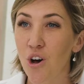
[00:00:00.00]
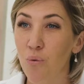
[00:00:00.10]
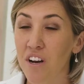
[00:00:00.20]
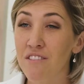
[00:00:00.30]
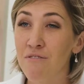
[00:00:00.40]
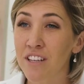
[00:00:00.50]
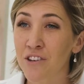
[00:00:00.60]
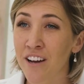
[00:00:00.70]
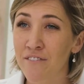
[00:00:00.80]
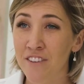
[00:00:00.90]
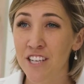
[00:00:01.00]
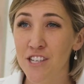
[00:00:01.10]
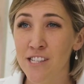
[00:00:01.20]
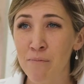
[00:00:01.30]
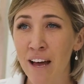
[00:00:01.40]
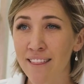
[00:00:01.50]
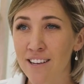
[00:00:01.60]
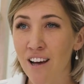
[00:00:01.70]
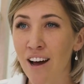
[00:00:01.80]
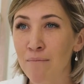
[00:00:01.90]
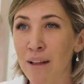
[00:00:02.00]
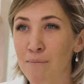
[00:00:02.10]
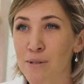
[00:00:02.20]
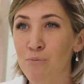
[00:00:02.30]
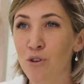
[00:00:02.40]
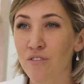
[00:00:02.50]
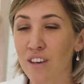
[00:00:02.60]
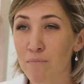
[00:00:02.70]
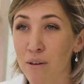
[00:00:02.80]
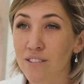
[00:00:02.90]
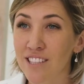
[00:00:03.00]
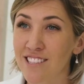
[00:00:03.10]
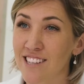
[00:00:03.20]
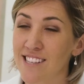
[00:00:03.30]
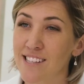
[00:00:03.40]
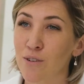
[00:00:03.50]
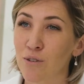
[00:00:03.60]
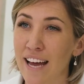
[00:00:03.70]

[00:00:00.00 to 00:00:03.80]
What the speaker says: One of the really great features about the time-lapse movie built into this little